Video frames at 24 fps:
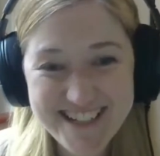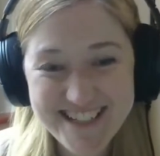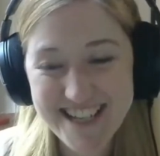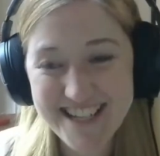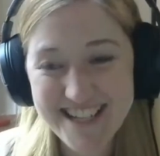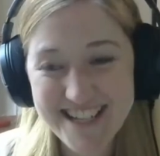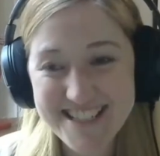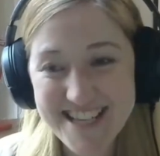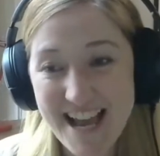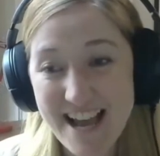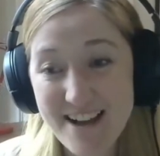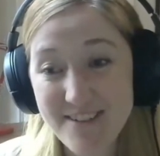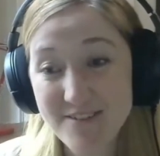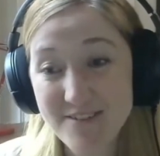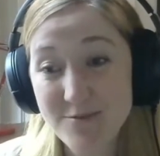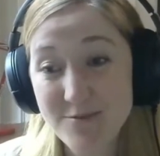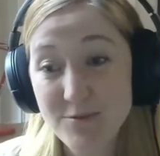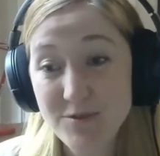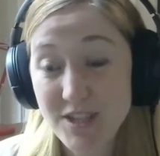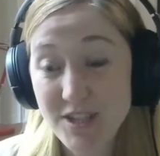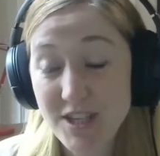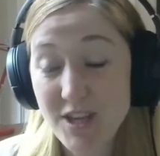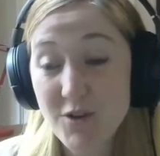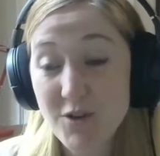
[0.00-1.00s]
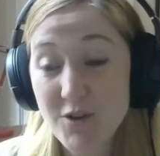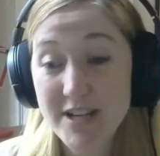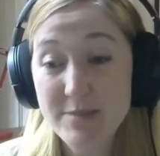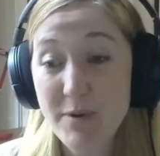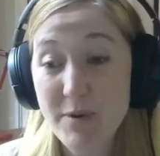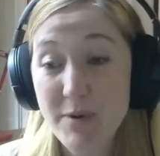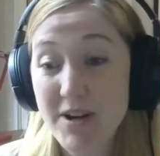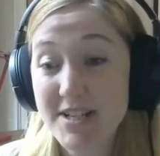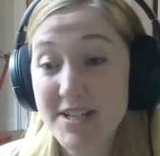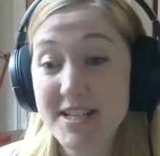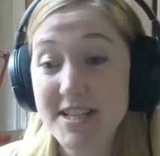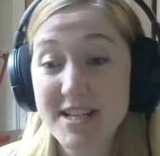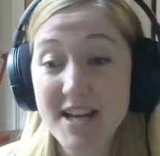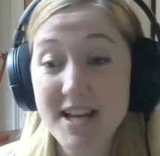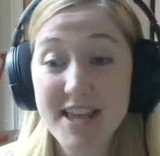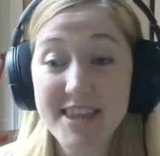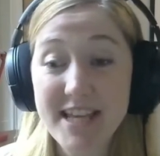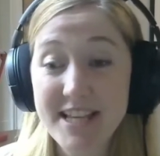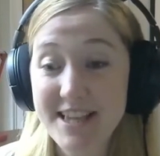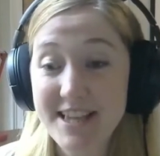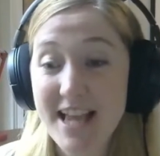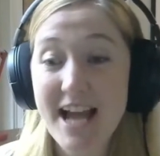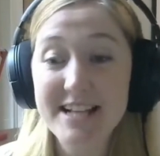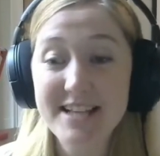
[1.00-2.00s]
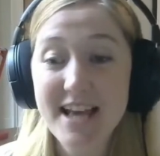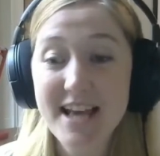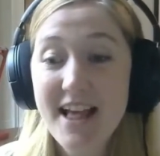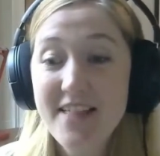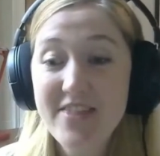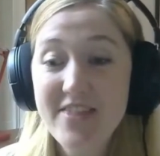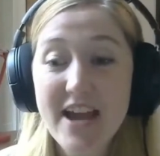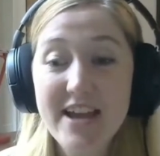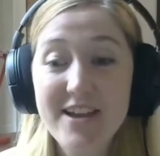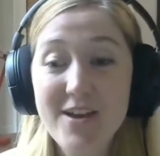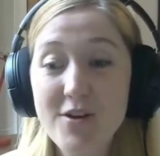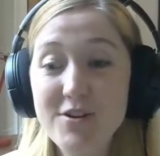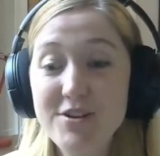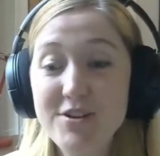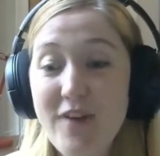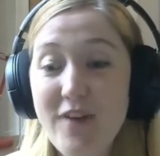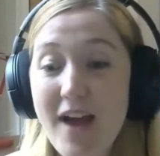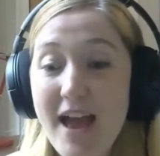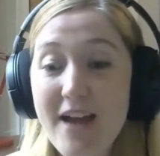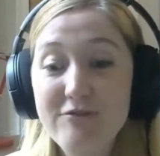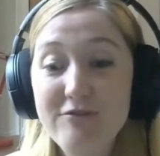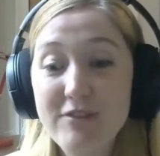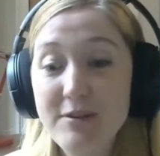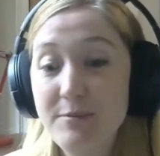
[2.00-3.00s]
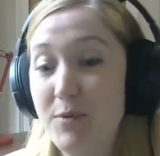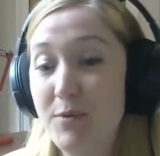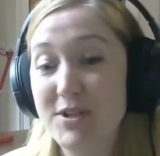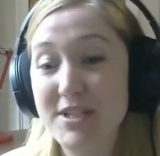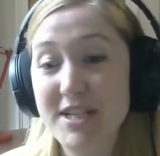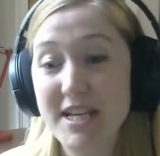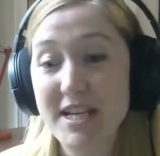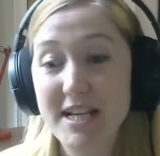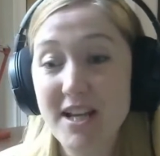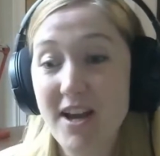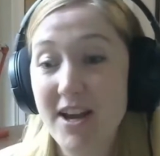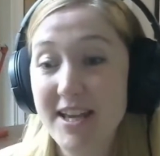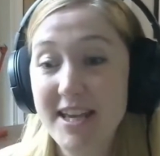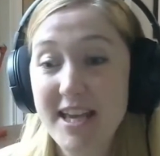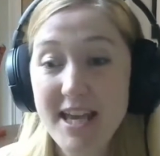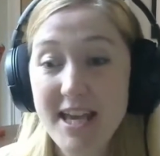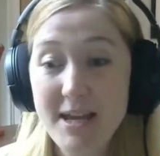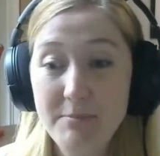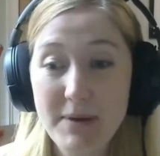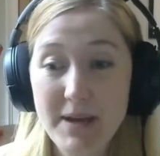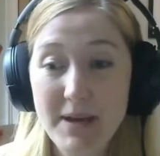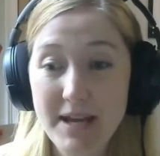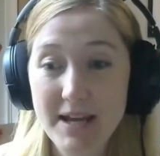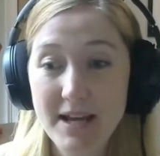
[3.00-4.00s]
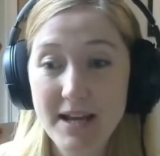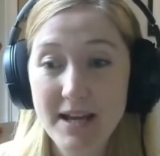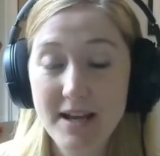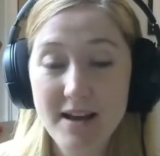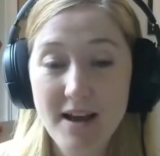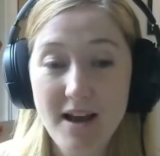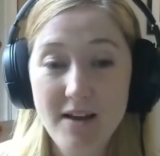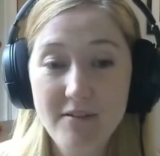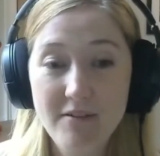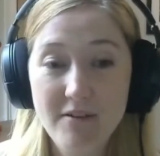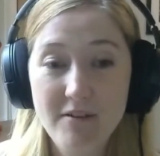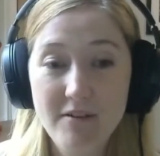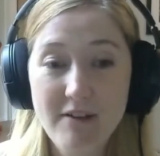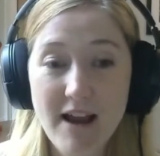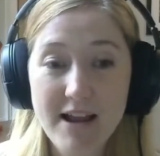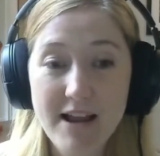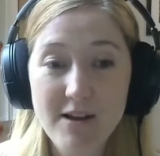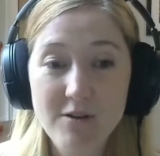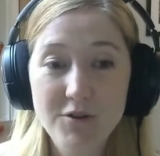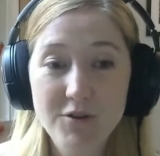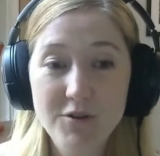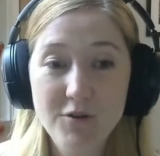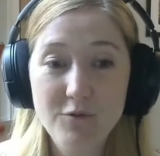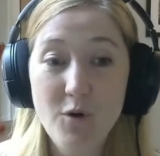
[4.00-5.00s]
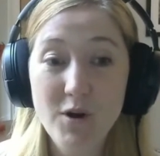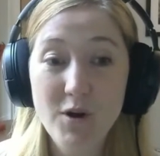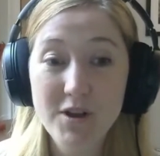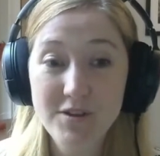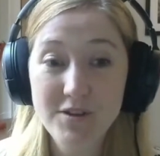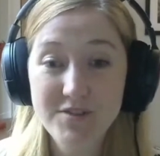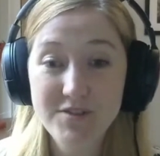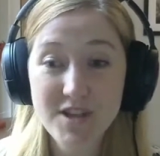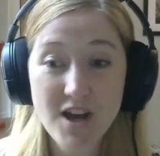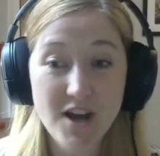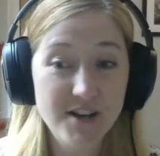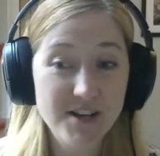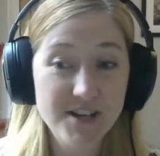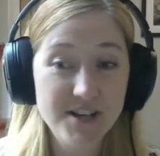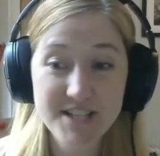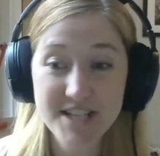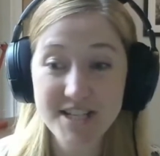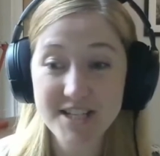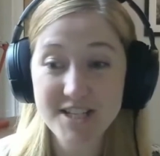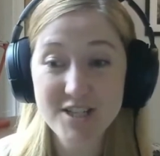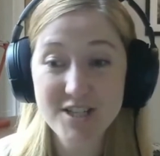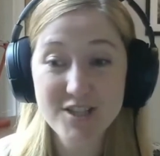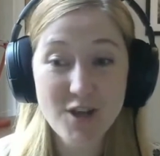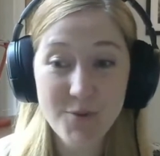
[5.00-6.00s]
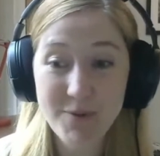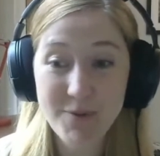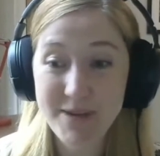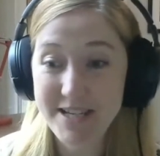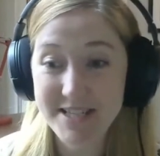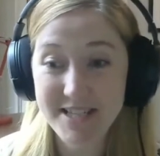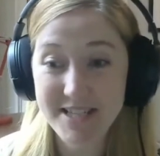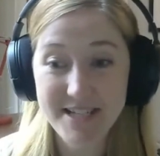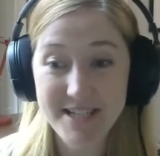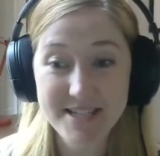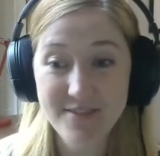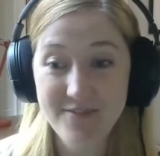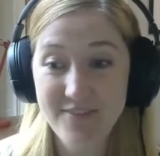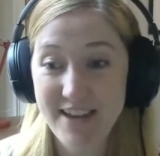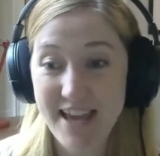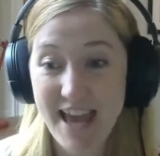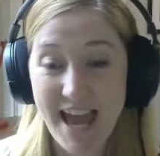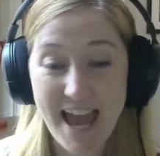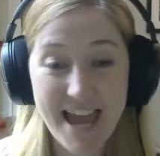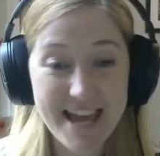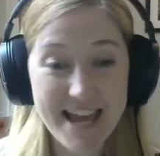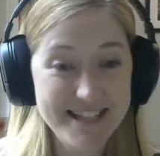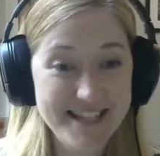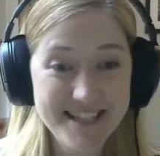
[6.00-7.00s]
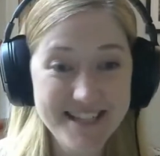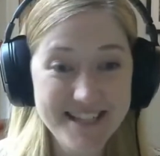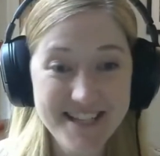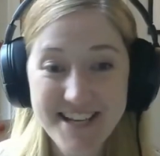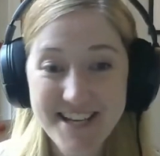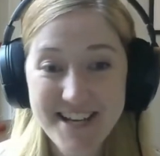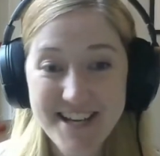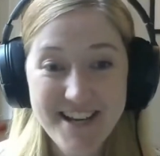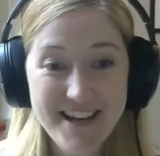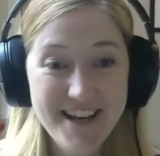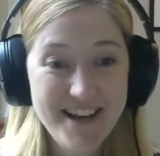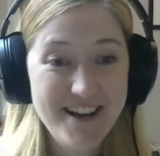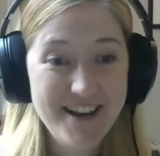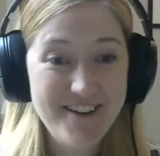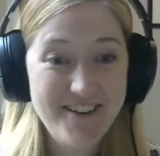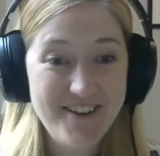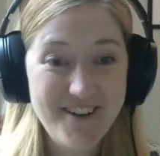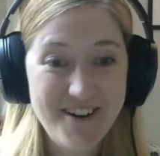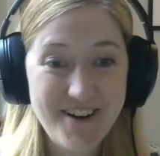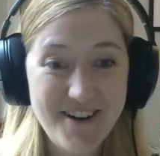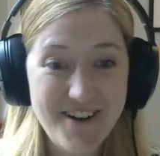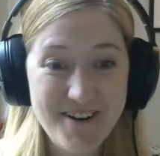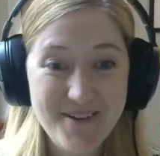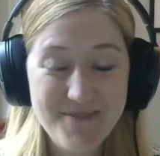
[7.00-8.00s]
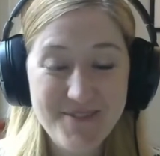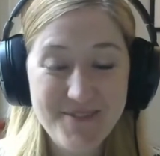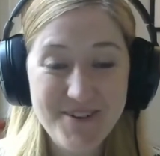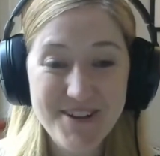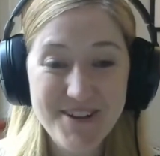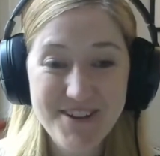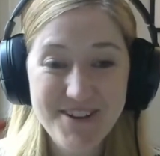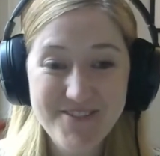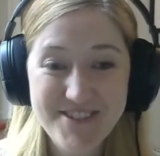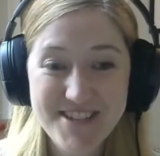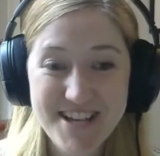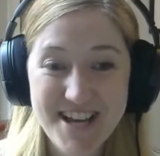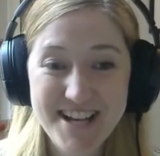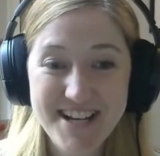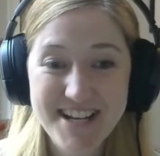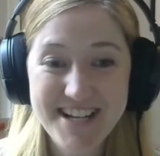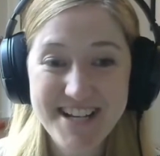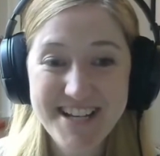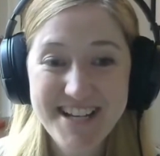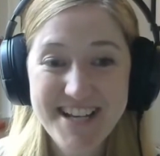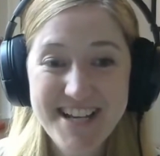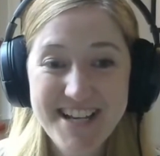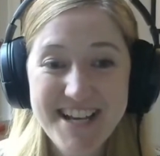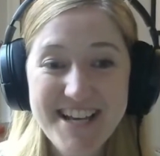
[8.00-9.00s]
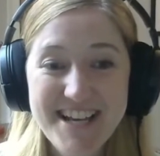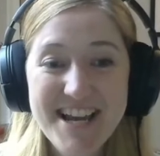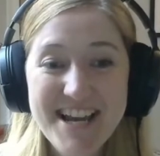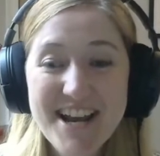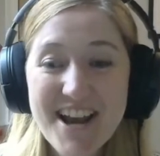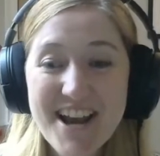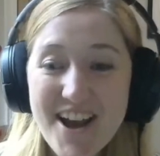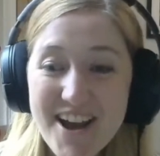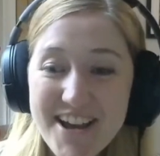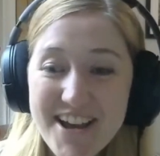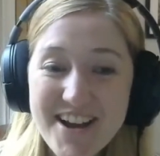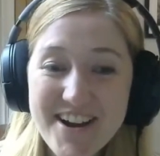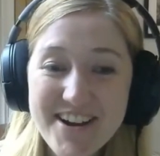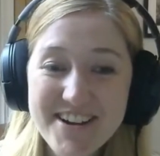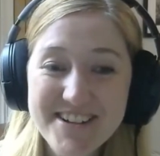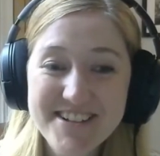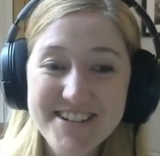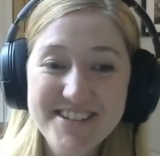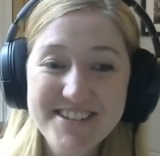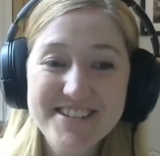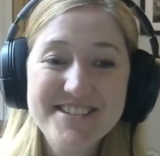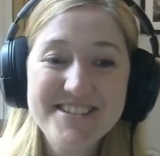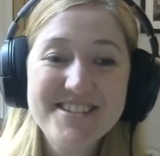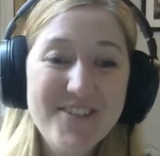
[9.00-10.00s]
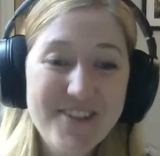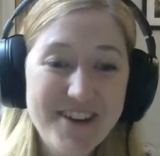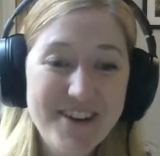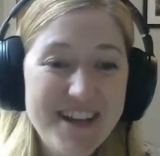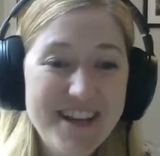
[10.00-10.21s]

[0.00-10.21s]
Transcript: down your experiences. And I think that goes for everybody, like keeping a record of what you've done, because it's so easy to forget what you've done. Sorry,